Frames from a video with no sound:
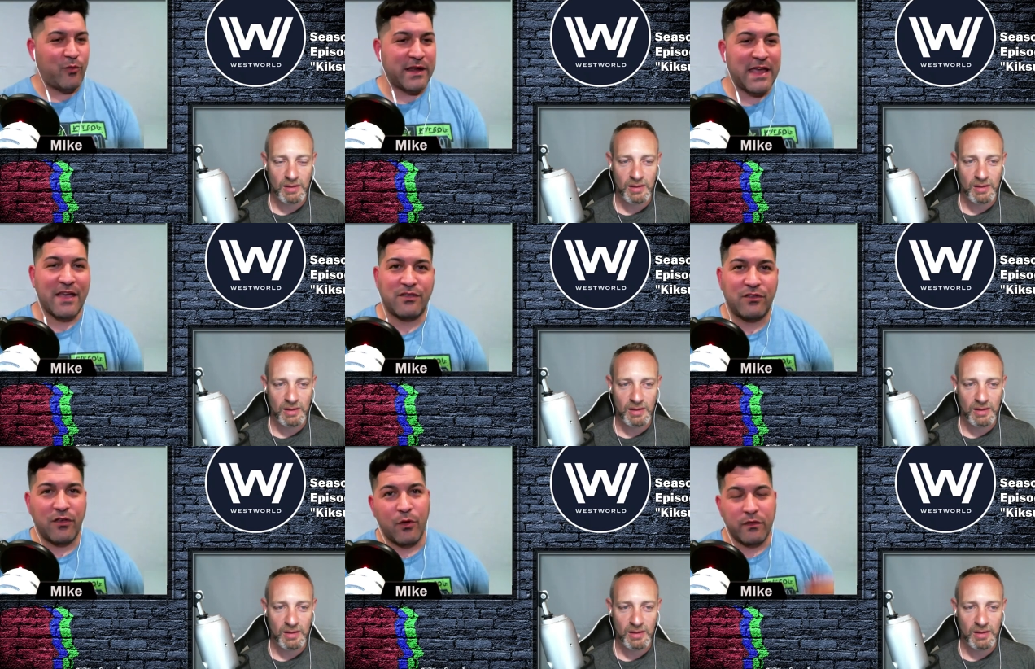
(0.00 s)
Speaker 1: what he has to
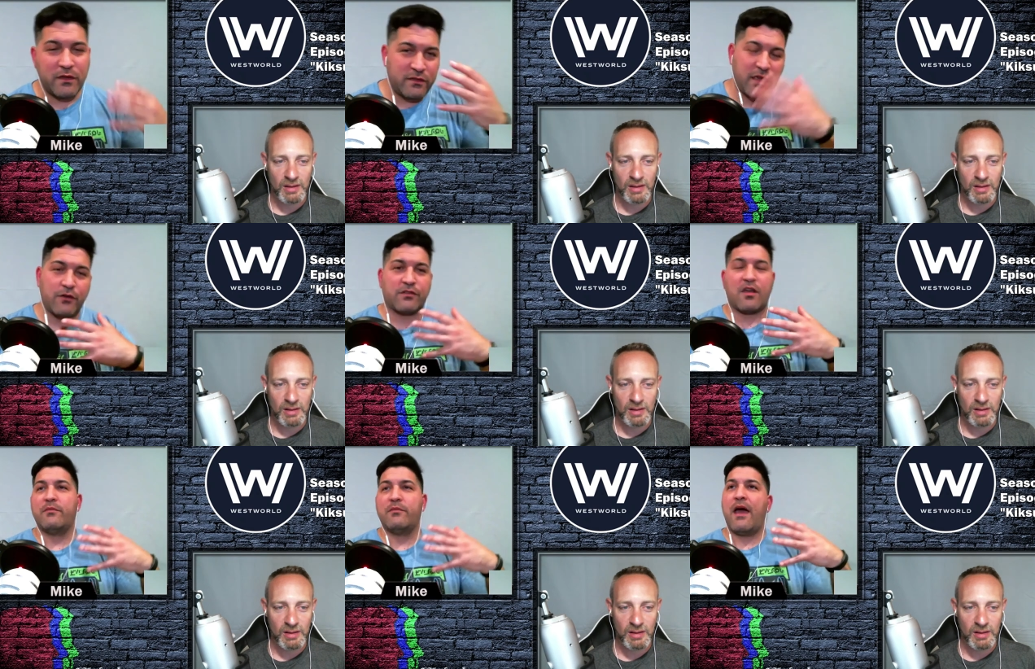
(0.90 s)
do and the tears
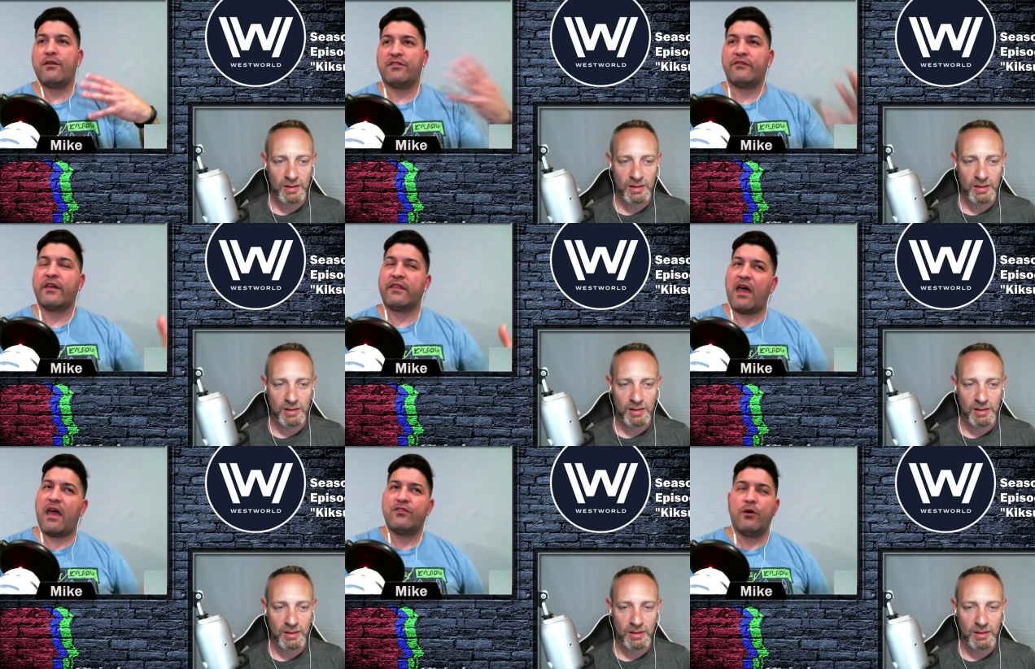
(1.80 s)
come down and stuff like
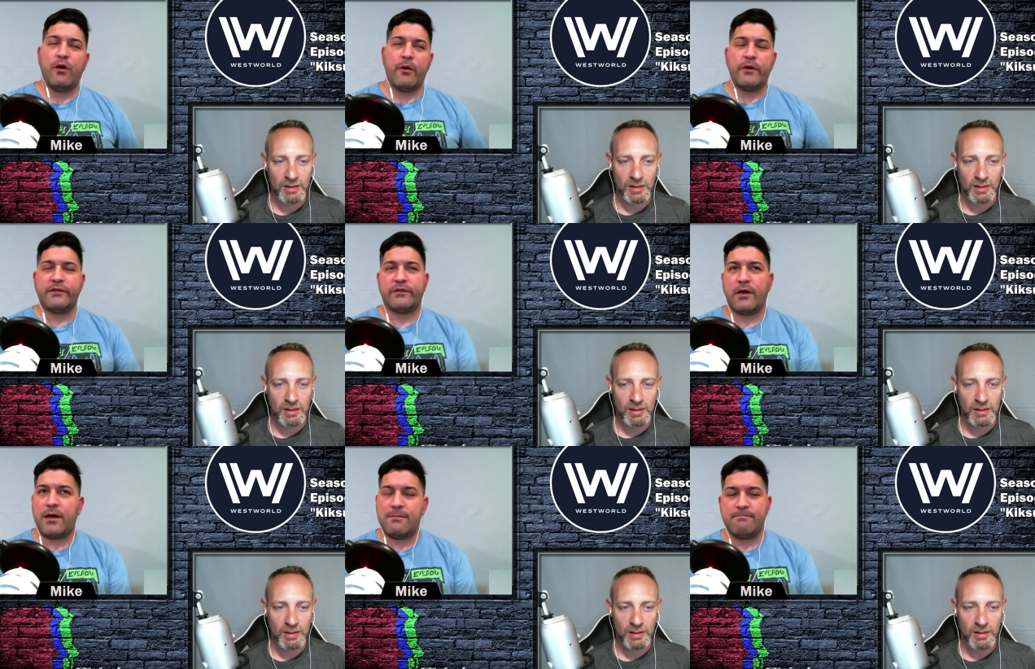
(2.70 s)
that. So it was
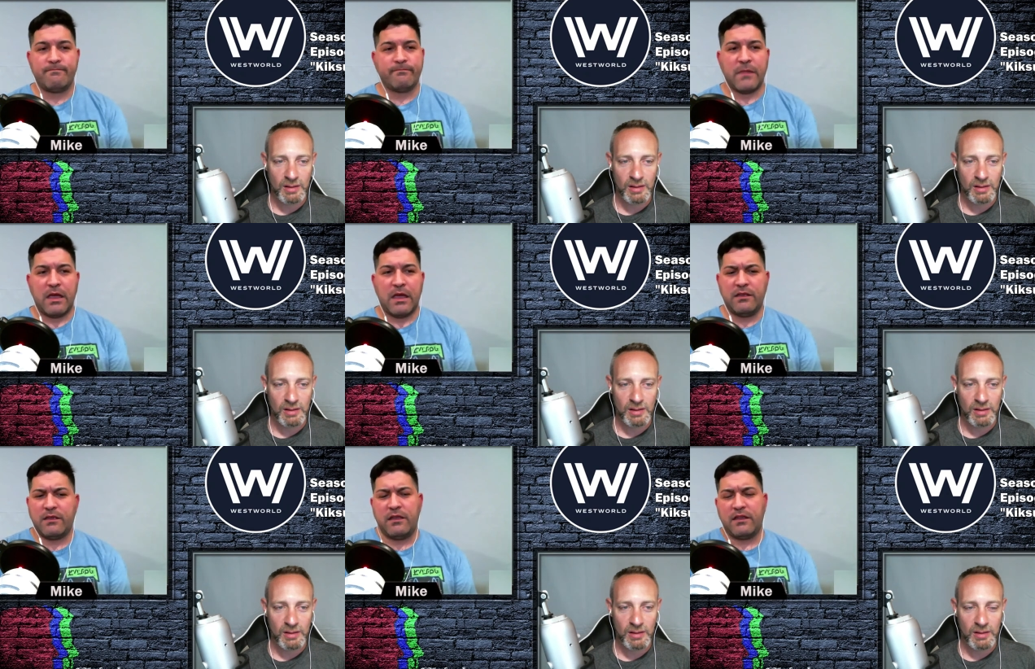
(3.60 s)
um he
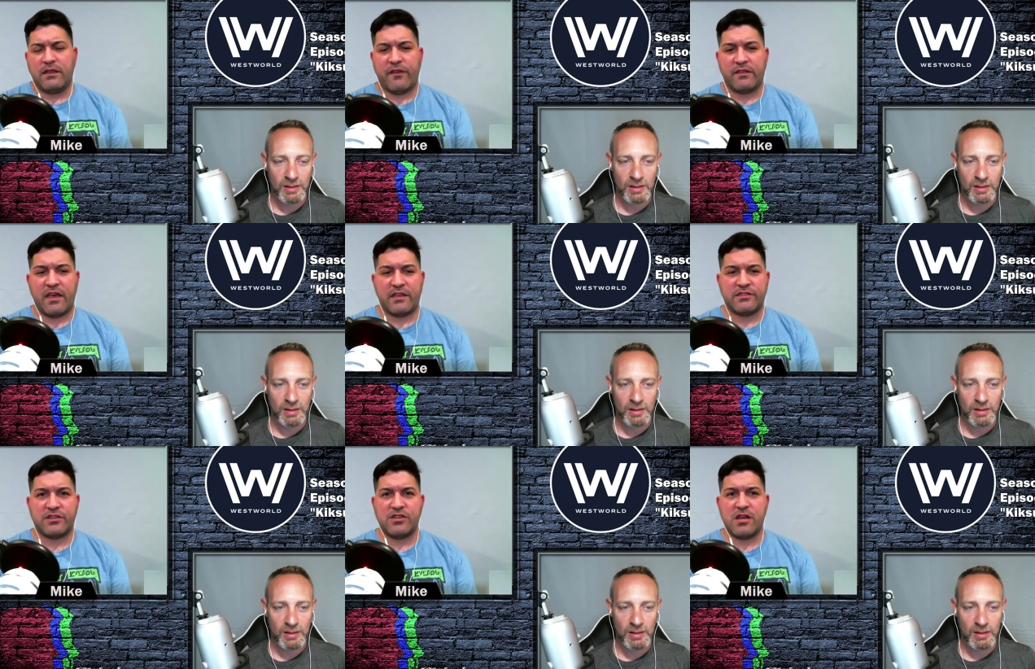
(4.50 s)
did he did a
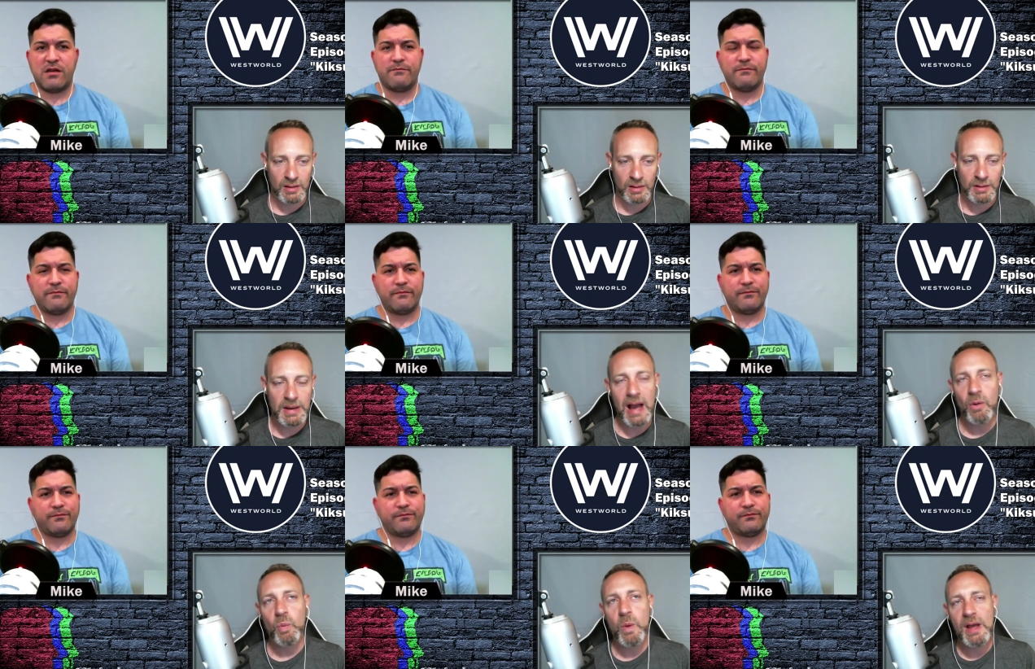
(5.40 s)
fantastic job.
Speaker 2: Now
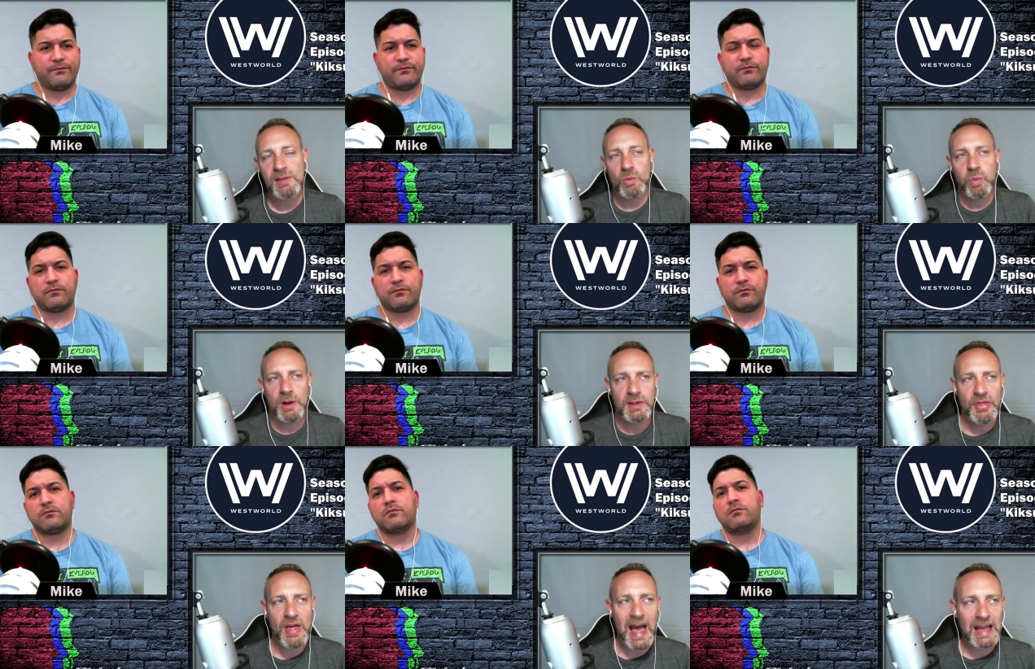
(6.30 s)
was was
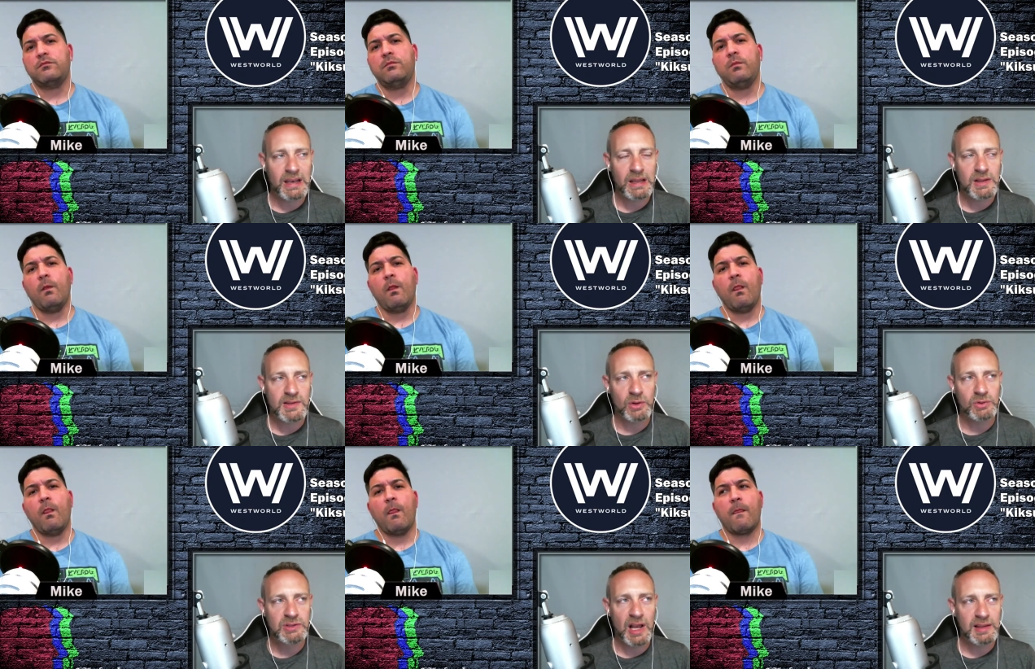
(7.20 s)
that so
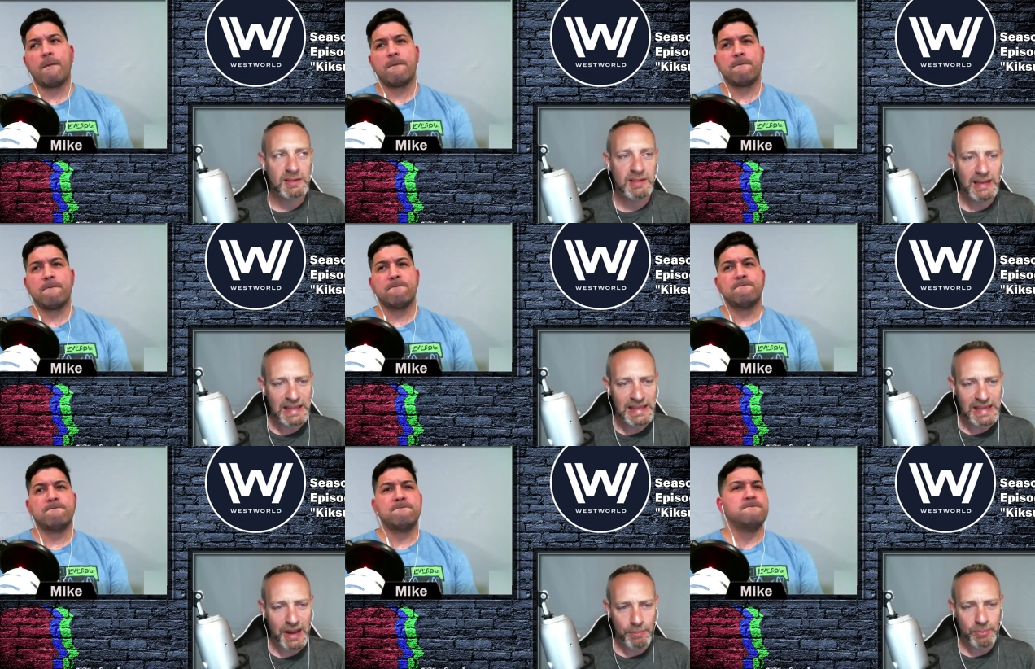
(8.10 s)
do, did he
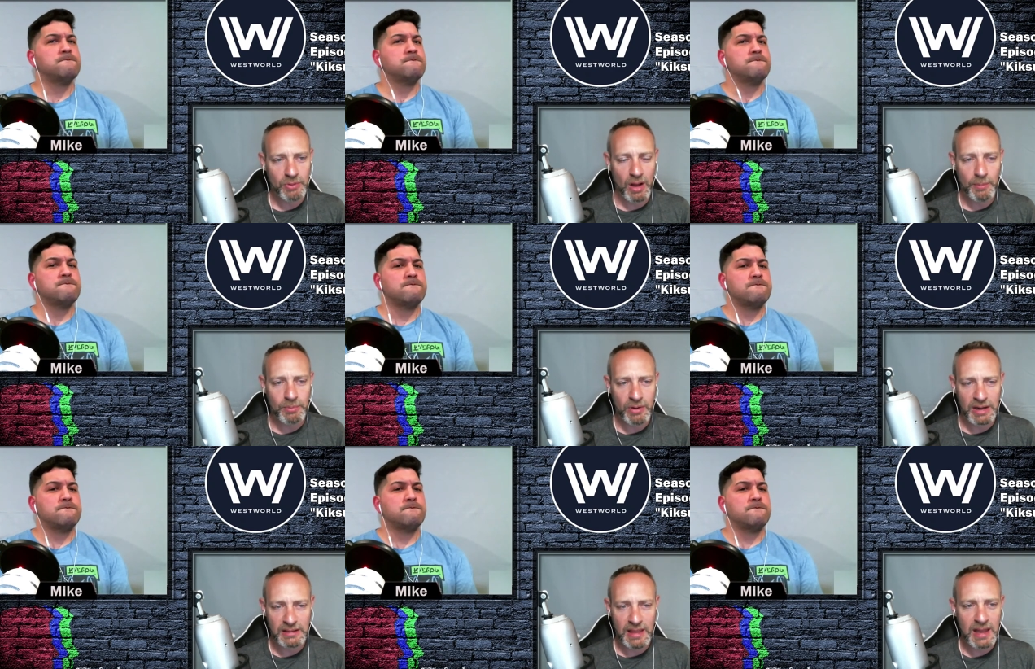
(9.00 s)
get up
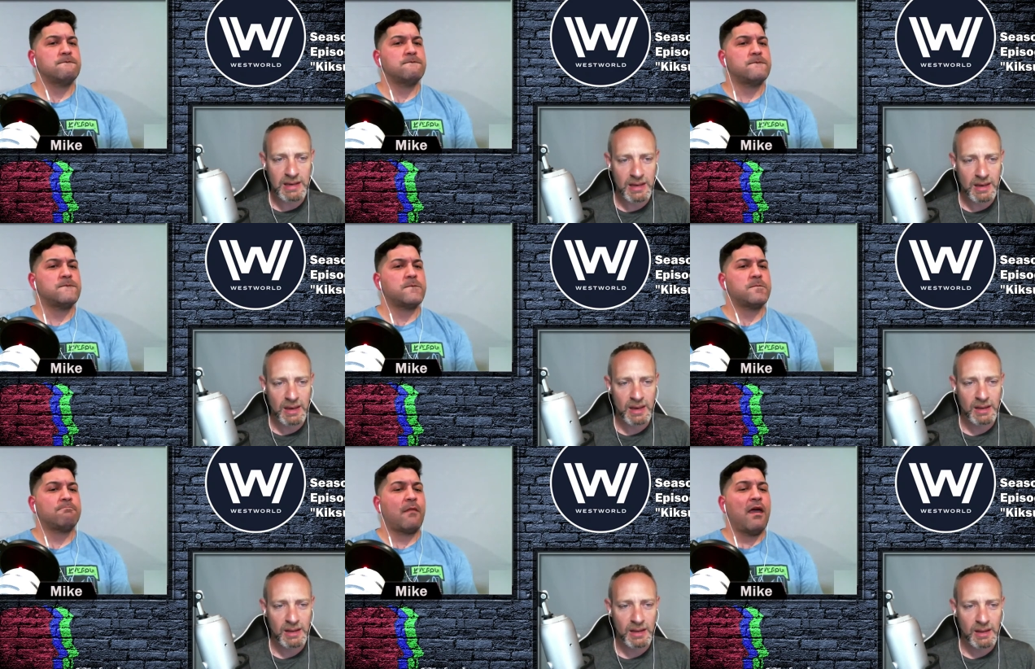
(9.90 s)
upgraded then?
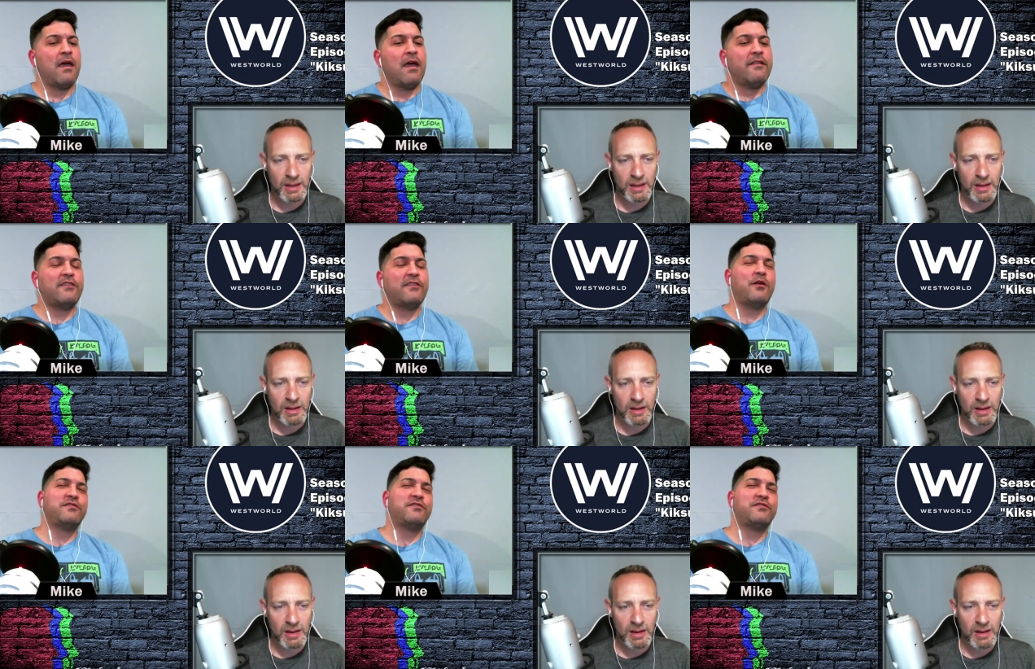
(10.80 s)
Speaker 1: That's what I was